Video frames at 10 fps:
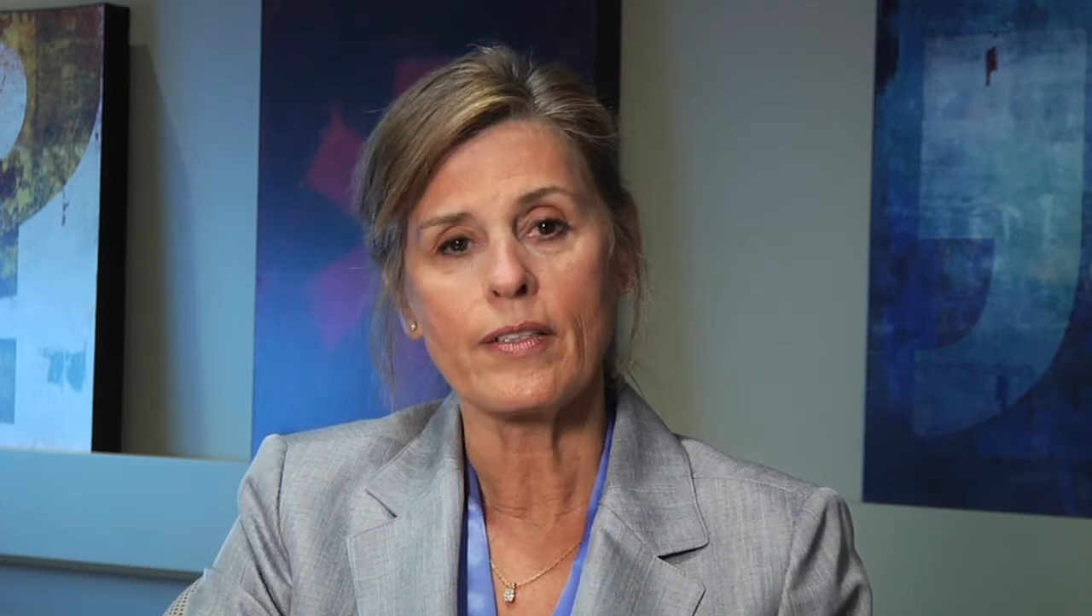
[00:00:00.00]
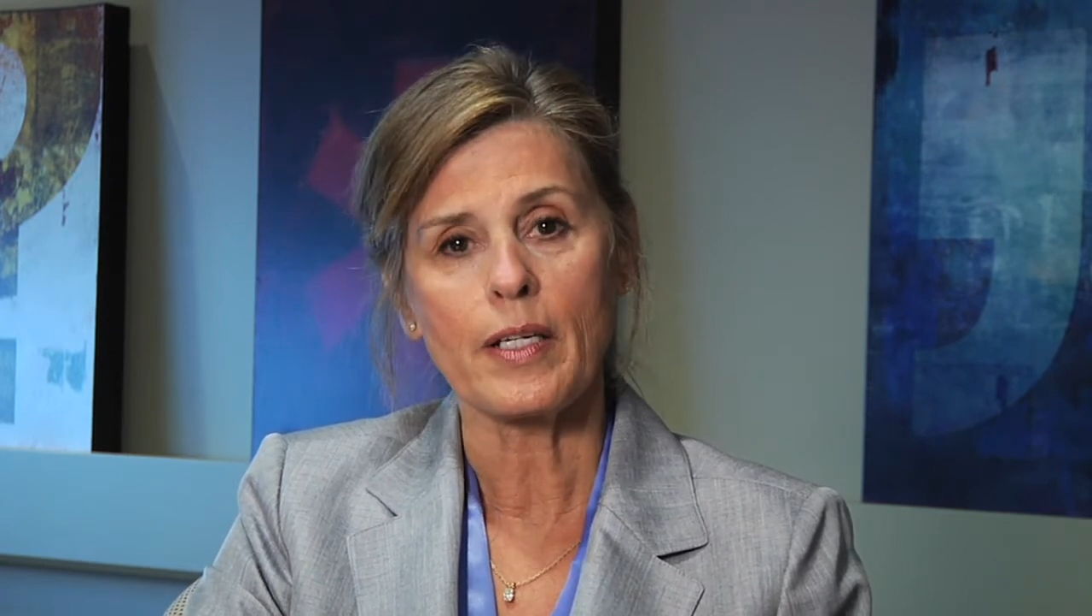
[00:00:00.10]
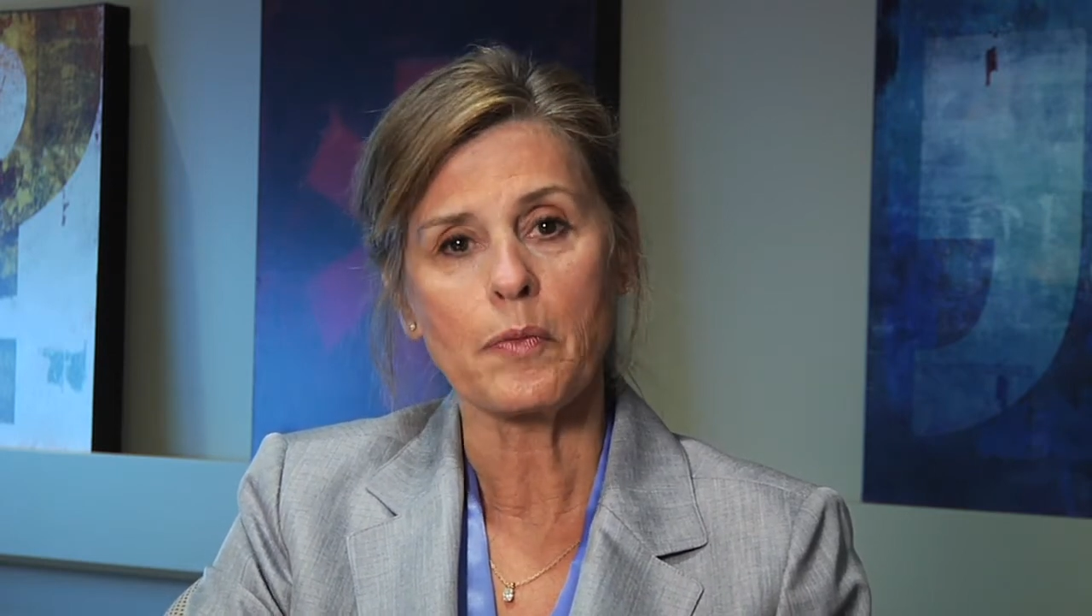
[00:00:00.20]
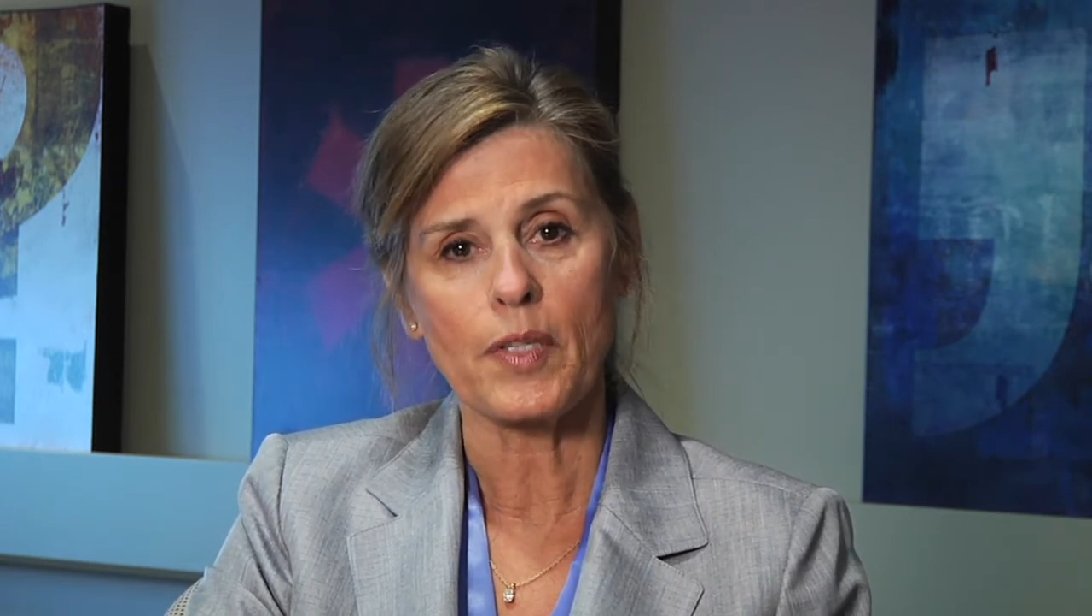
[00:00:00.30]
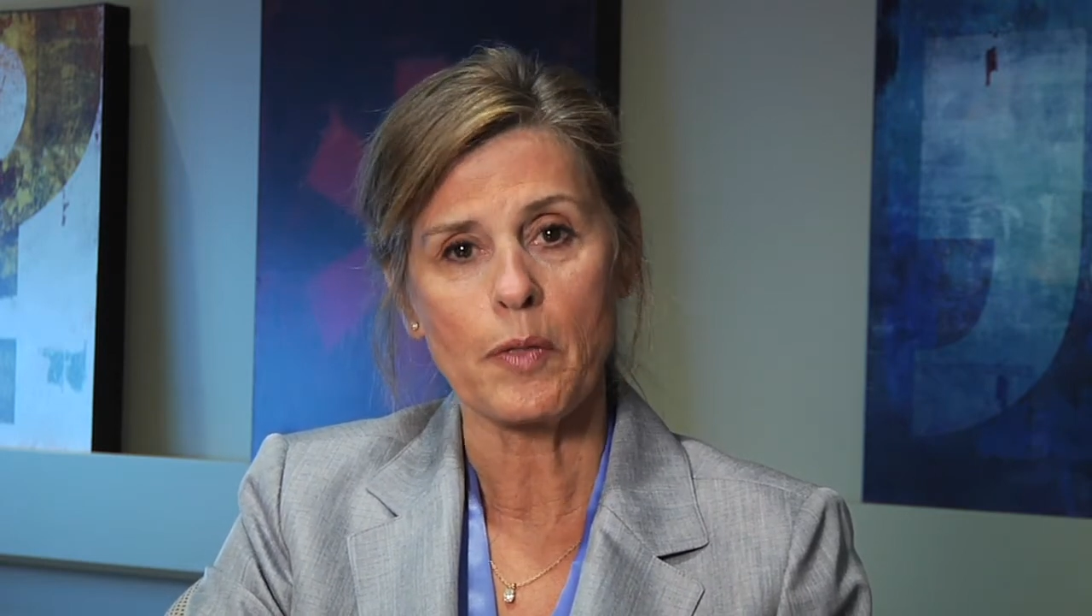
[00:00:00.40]

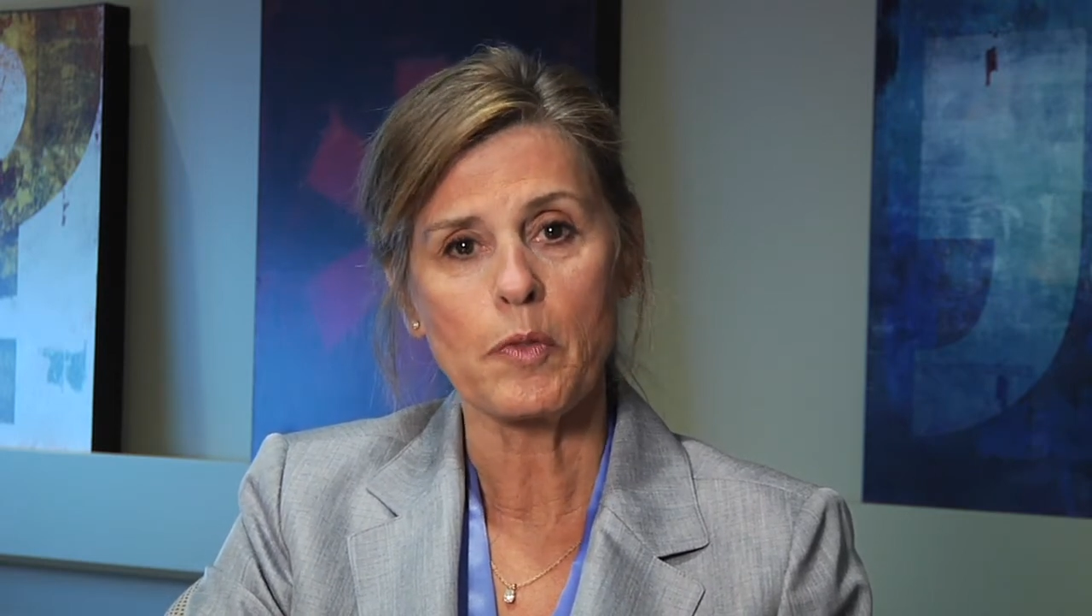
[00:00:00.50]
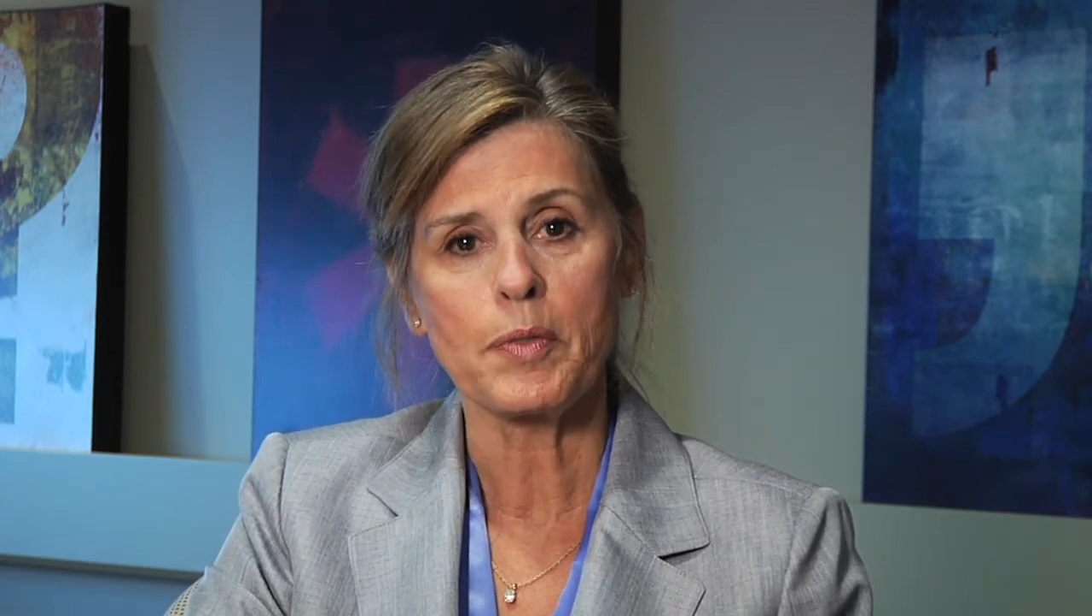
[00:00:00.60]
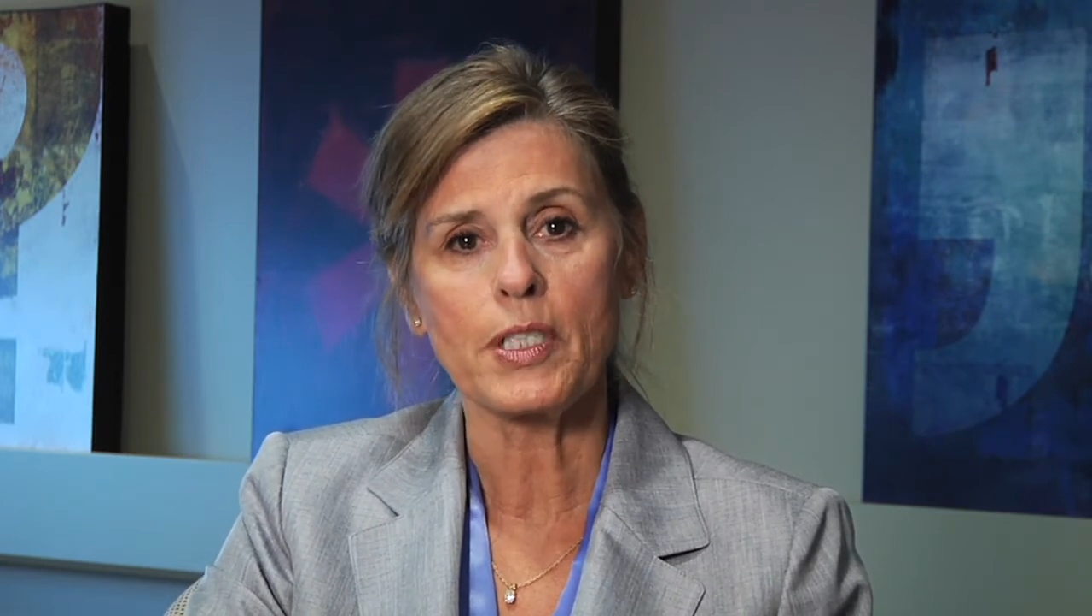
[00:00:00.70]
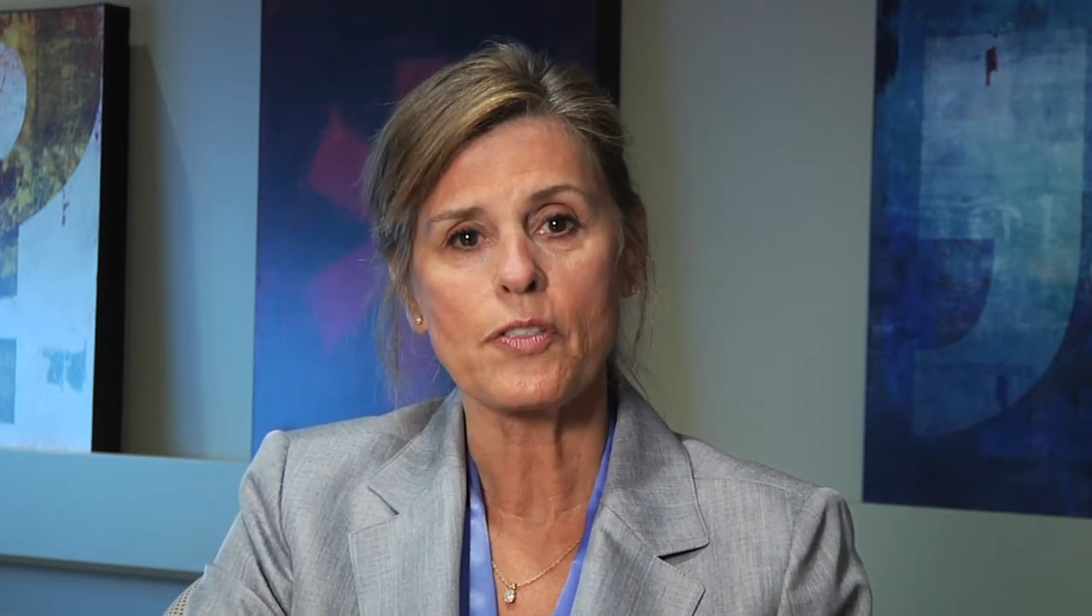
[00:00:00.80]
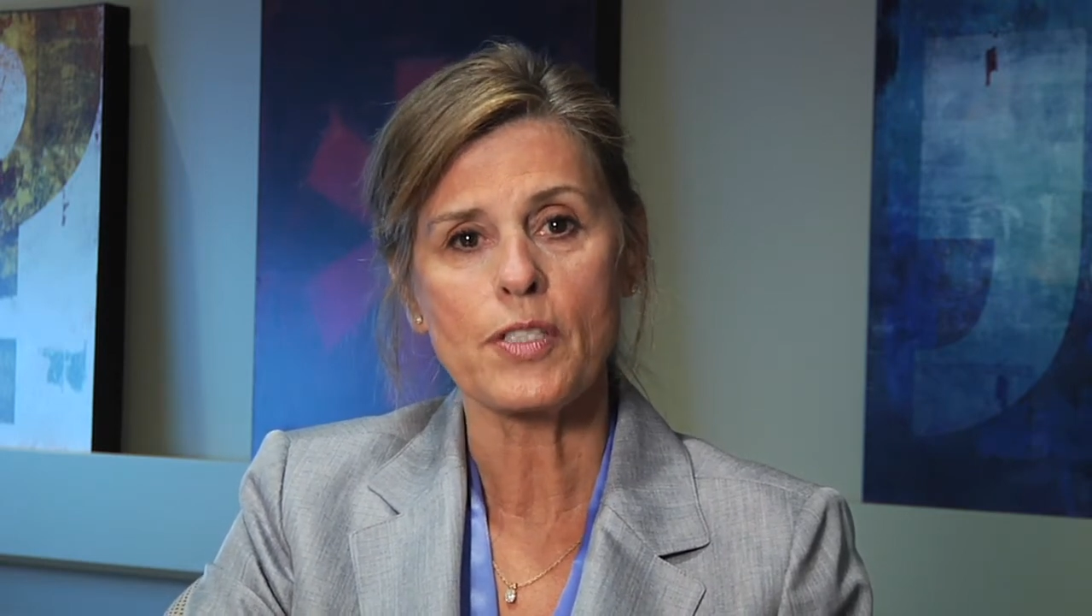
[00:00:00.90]
that they would
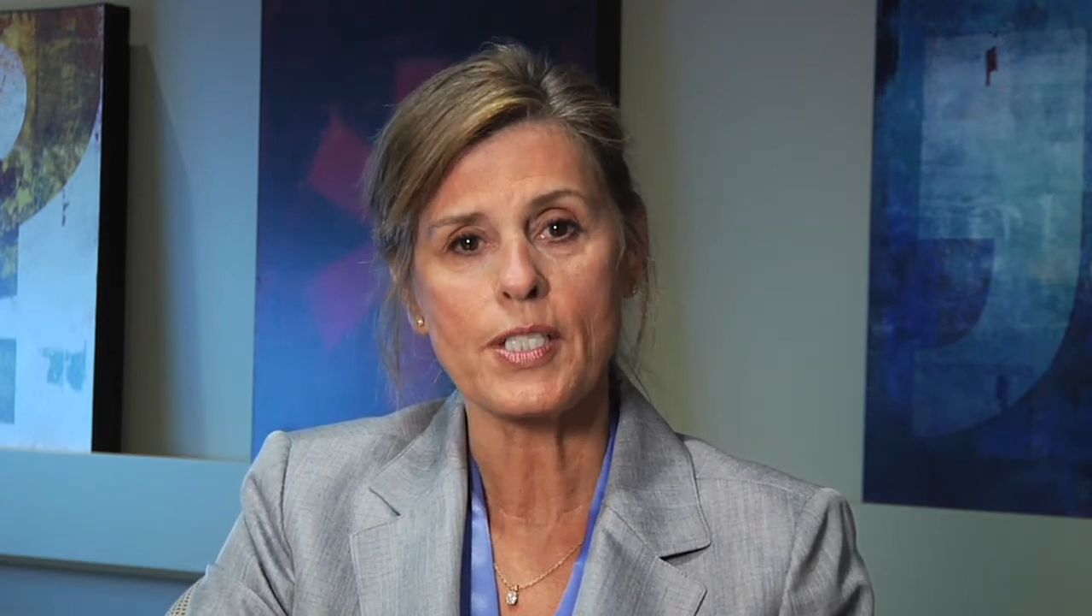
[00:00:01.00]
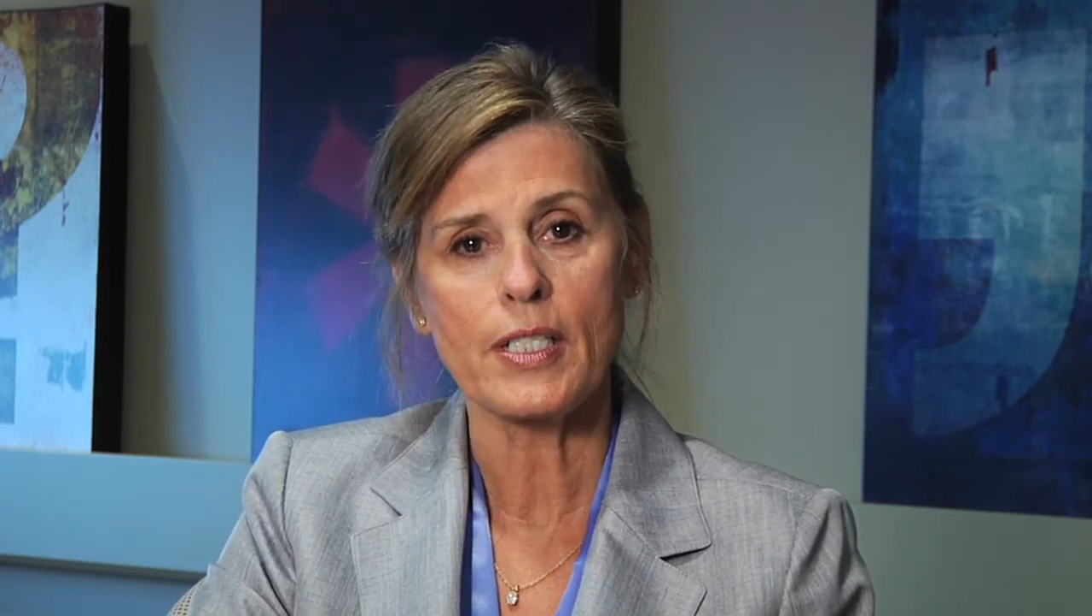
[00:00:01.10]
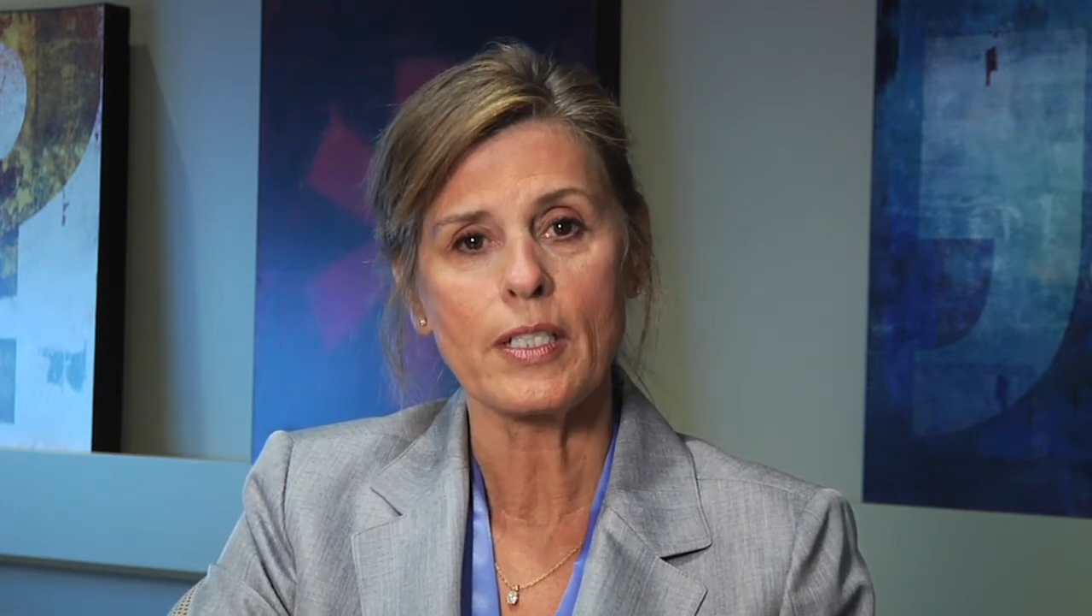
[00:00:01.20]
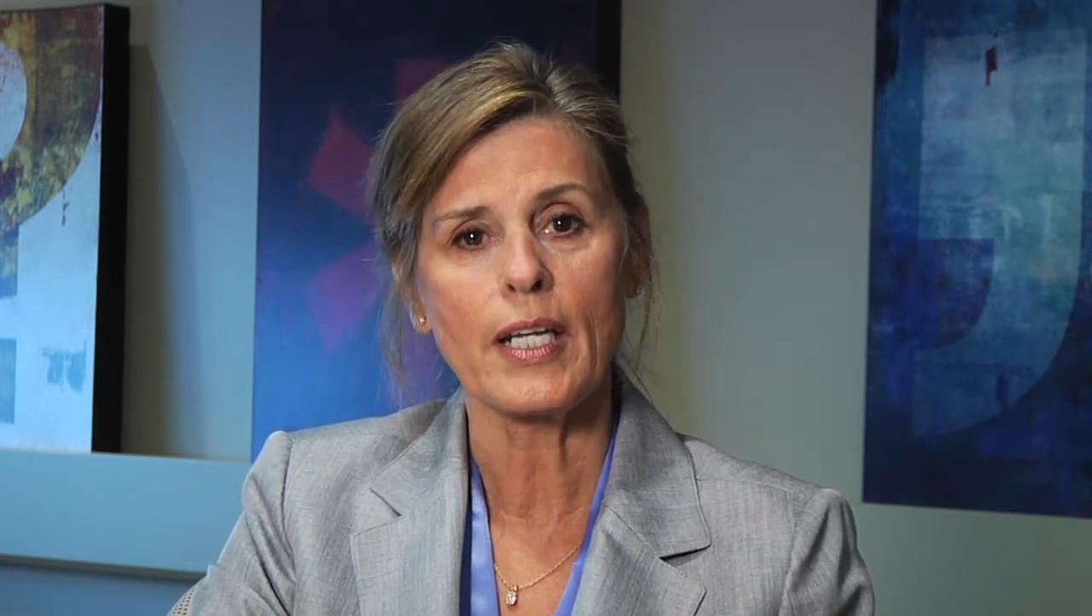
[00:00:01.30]
be interested